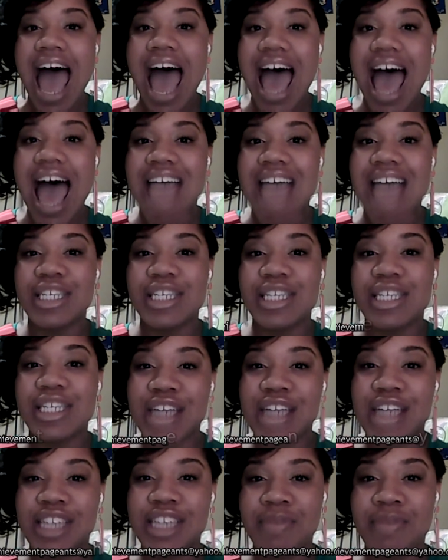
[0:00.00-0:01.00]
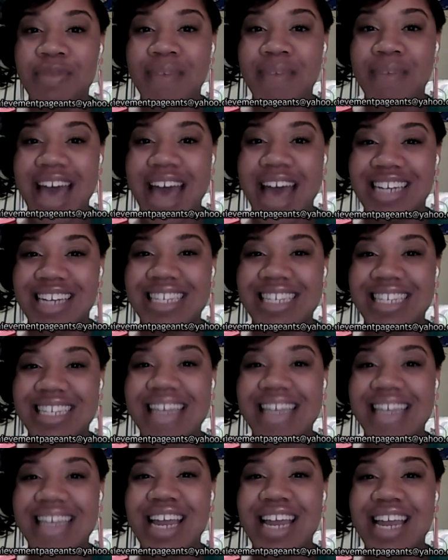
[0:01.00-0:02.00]
at starachievementpageants
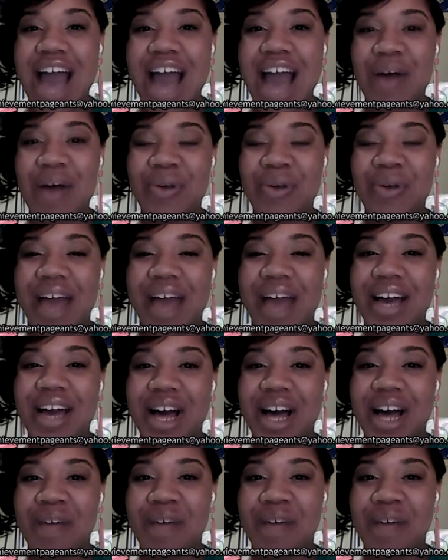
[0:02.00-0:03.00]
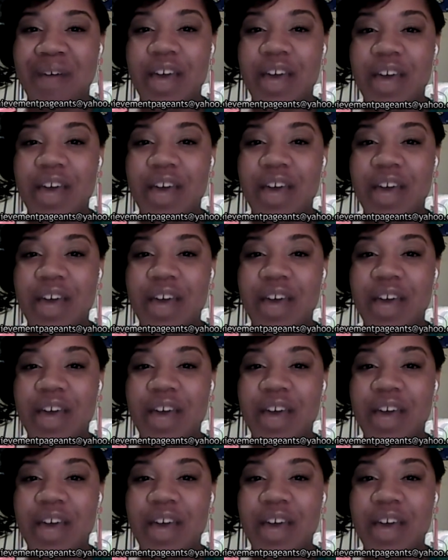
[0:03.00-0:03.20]
at yahoo.com.